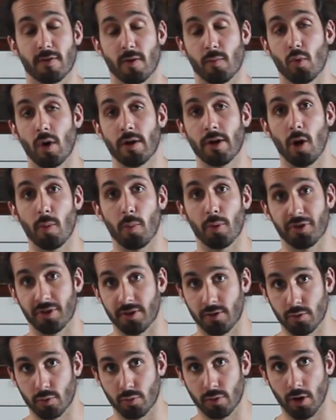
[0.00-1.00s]
from one
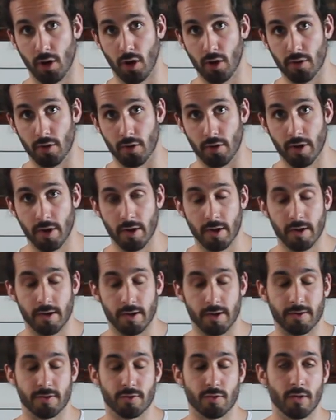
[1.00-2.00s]
opposite to the other
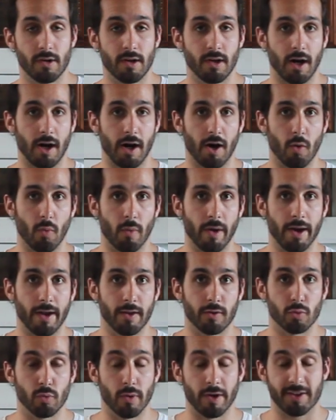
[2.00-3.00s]
is really our way
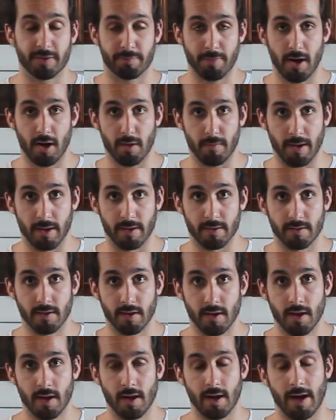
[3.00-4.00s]
to experiment
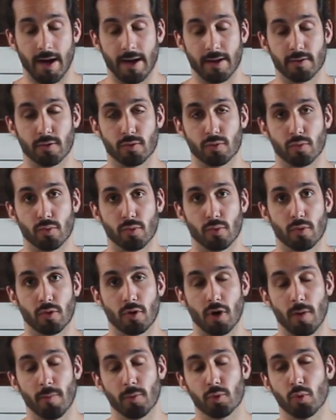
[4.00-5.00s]
and to
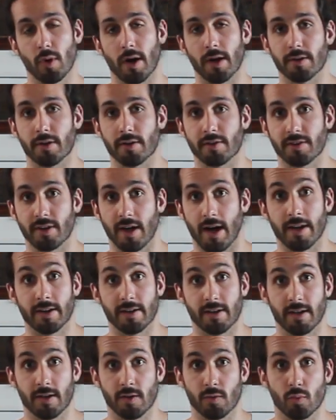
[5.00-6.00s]
come to understand
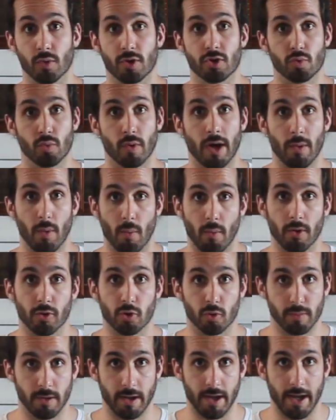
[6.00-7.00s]
in which way we want
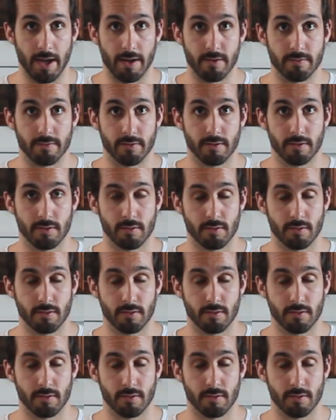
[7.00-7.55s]
to behave.